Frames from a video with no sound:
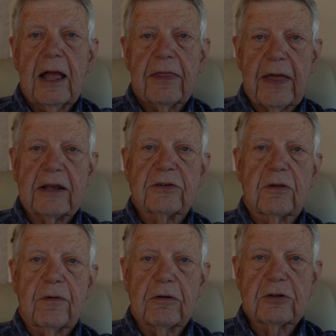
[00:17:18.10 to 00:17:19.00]
Thanks to
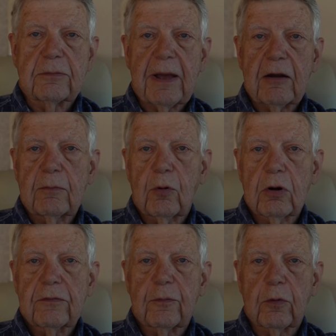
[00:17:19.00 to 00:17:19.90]
the folks at Battle
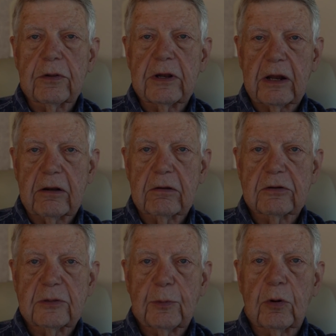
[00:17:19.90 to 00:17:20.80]
Born for the
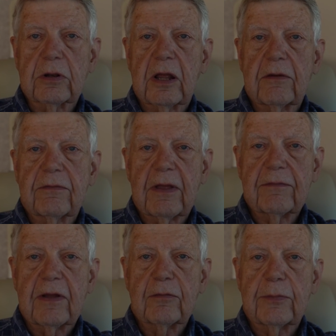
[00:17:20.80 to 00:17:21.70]
technical support they've
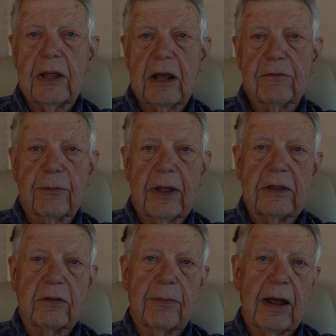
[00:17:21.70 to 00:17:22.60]
they've given me and for
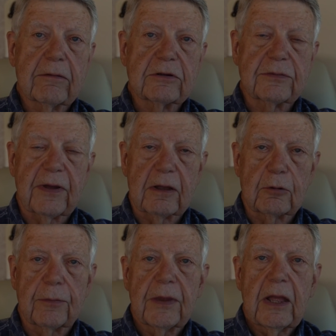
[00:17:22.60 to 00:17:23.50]
making the batteries
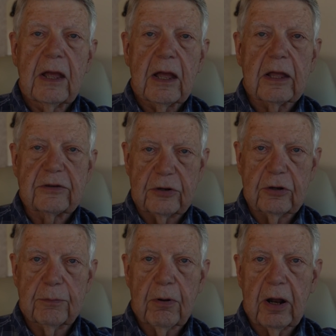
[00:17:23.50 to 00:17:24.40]
available. Uh, it's a
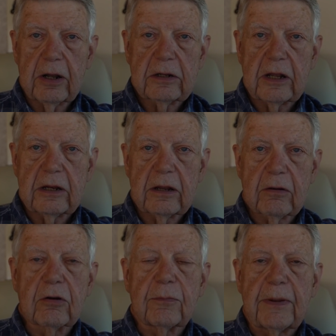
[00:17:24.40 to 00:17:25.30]
good product, and
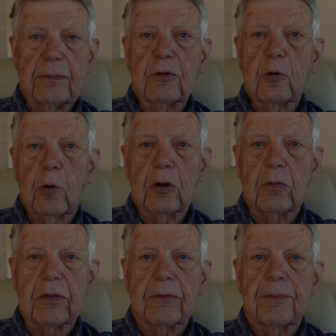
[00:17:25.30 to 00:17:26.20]
they're good people to work
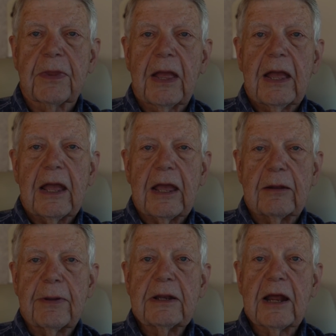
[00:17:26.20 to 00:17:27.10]
with. In
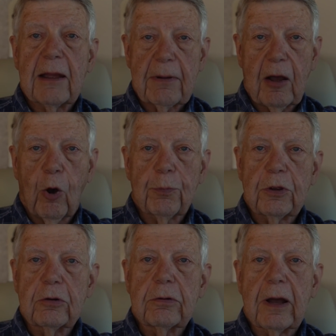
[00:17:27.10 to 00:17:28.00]
the meantime, I hope
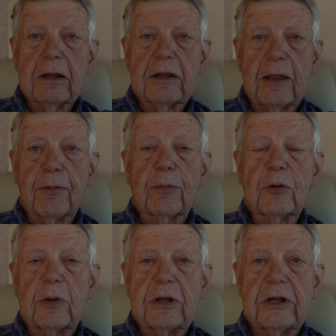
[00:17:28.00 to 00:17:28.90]
you keep her
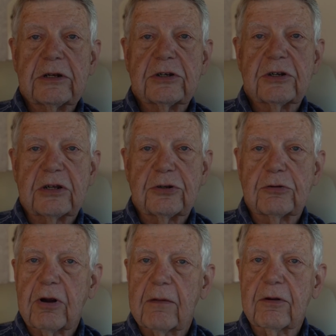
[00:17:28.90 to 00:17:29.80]
between the ditches as you
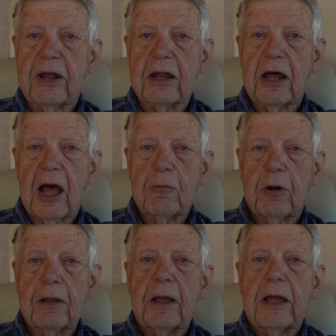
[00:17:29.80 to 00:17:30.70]
travel down the
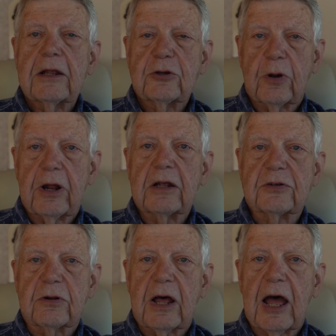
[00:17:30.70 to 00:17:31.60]
highway. Join
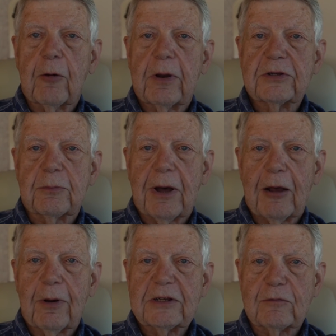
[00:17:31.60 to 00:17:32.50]
us on the highways and
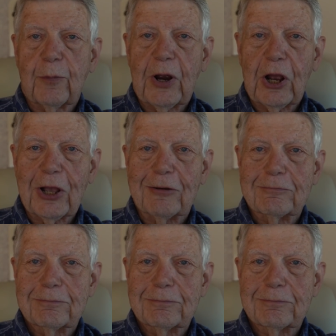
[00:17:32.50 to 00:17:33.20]
byways of America.